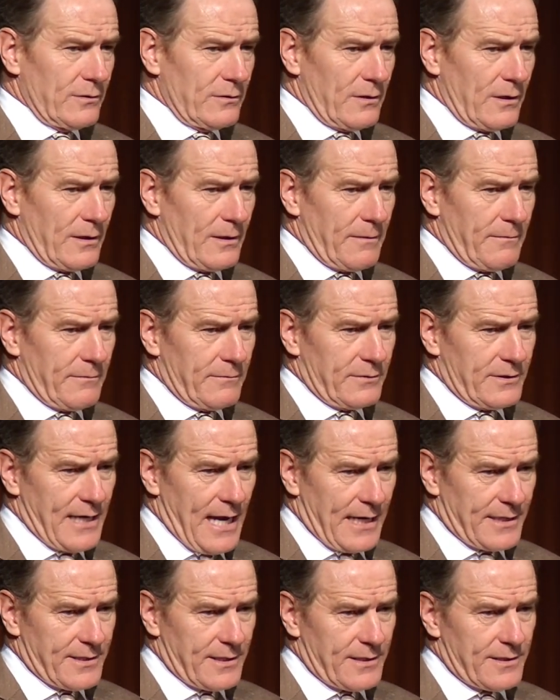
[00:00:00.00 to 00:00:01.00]
um,
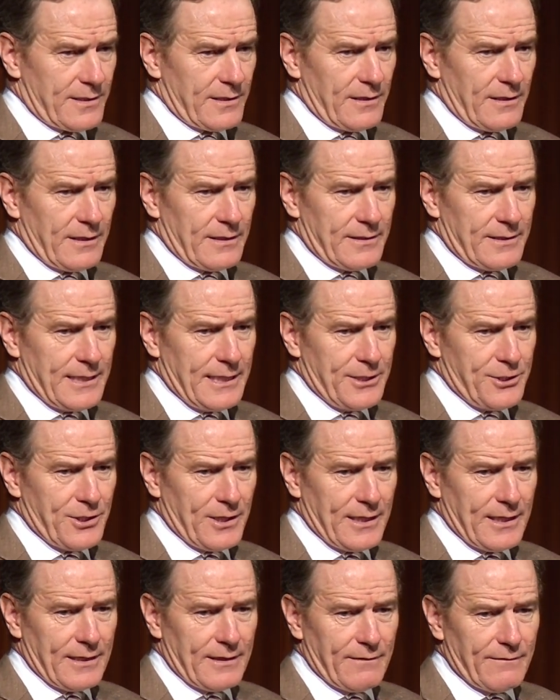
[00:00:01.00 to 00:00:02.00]
Texas, uh,
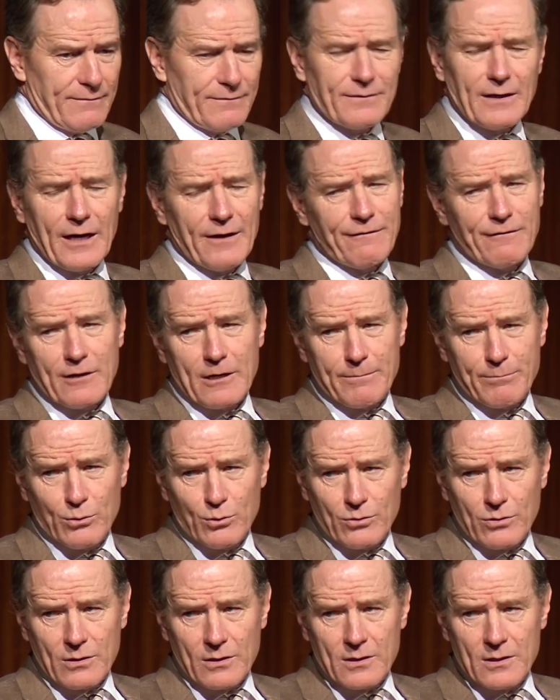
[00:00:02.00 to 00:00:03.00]
teaching at a very, very
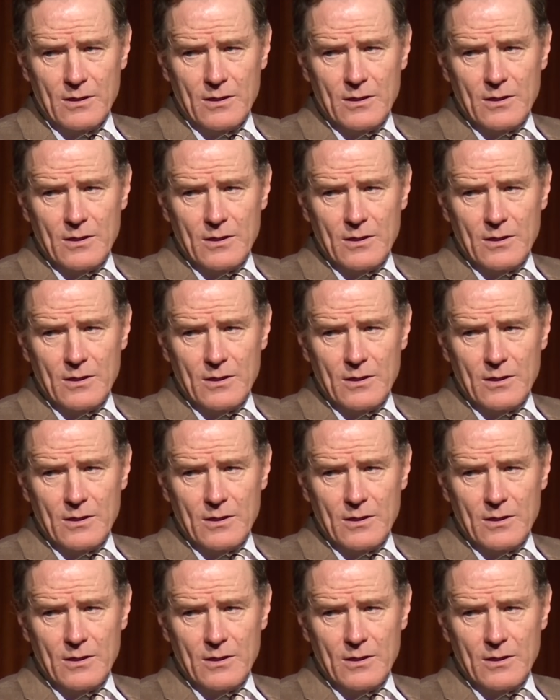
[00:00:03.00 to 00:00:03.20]
poor